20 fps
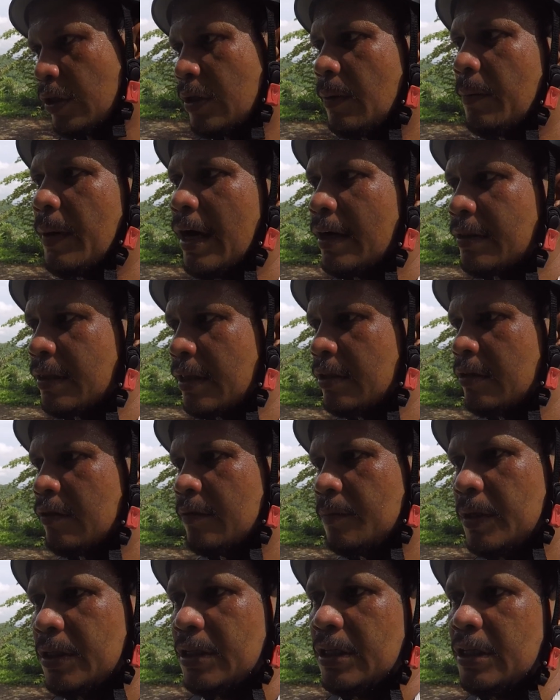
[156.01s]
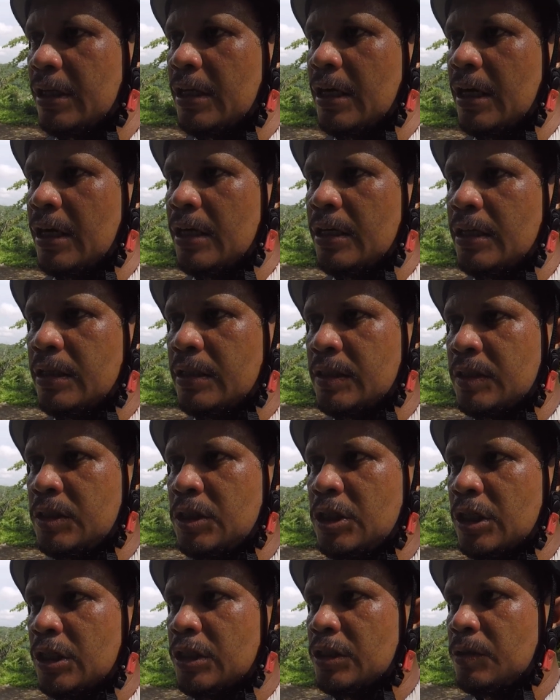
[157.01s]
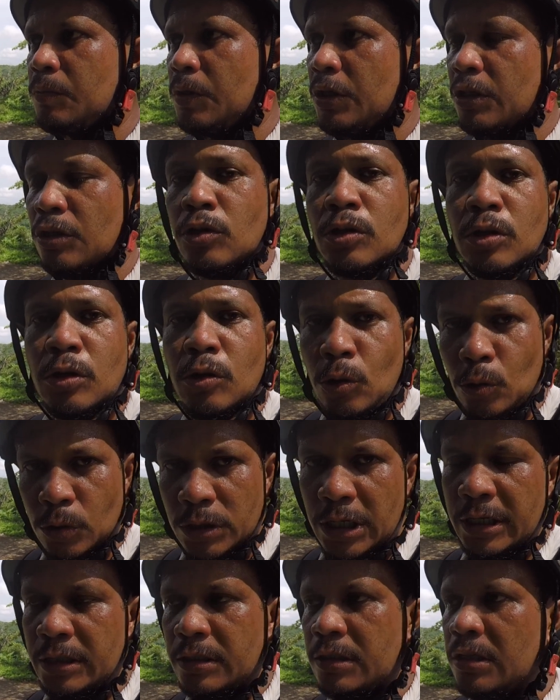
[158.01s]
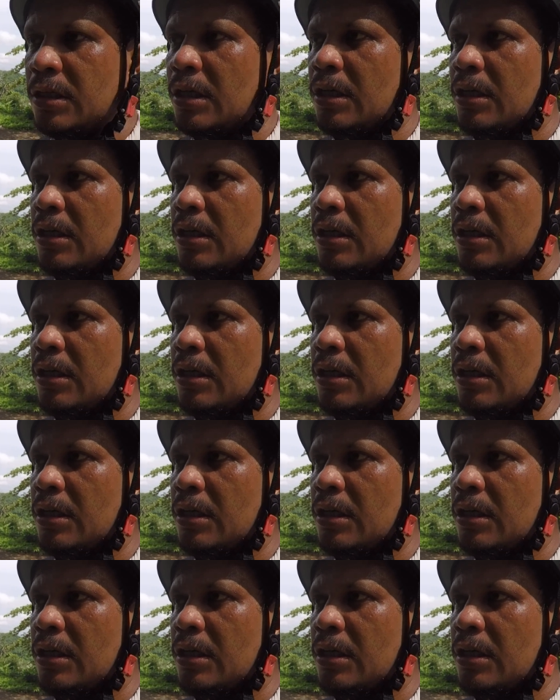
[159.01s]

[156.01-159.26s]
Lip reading: The Battle of Manila has just been concluded